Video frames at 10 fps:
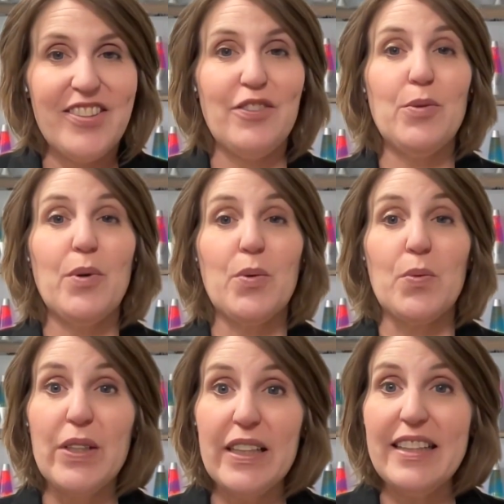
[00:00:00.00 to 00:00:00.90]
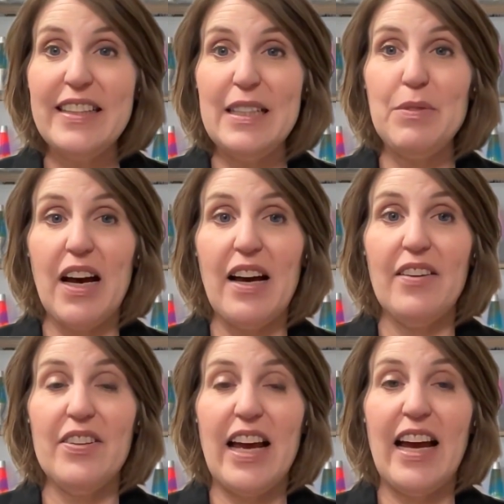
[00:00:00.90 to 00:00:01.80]
So if you want to really deep
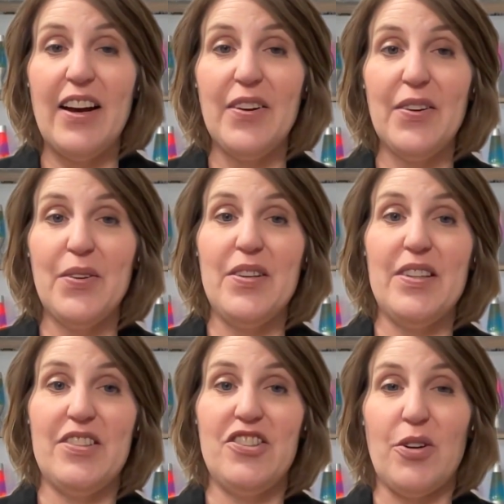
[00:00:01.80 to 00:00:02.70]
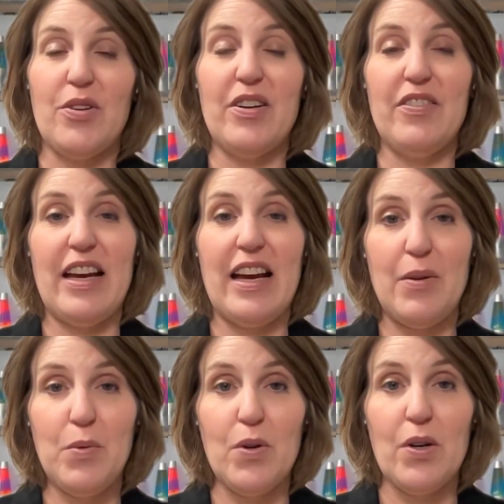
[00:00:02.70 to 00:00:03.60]
dive into how this generative AI
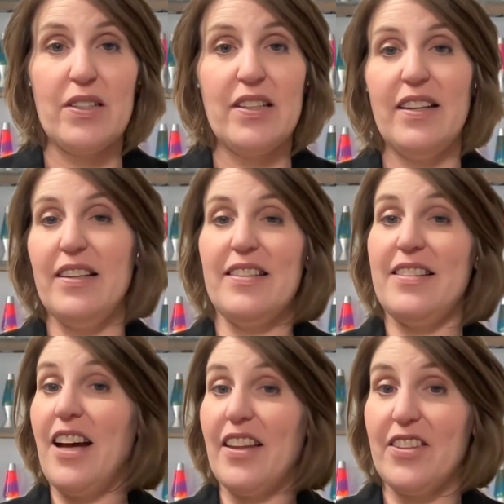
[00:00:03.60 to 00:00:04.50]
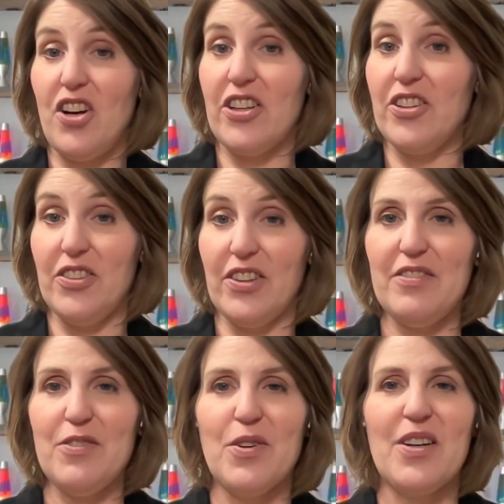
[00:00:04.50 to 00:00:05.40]
works, this is the talk you're
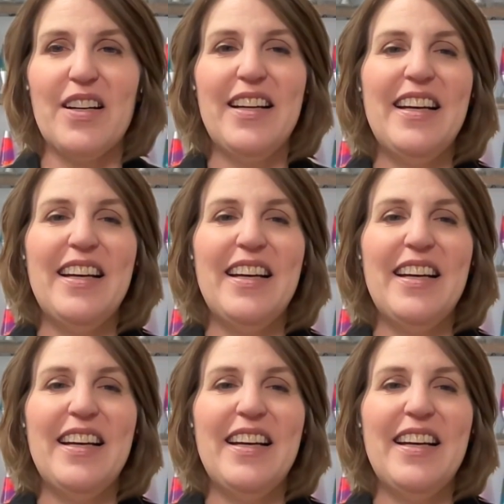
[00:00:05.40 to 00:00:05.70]
looking for.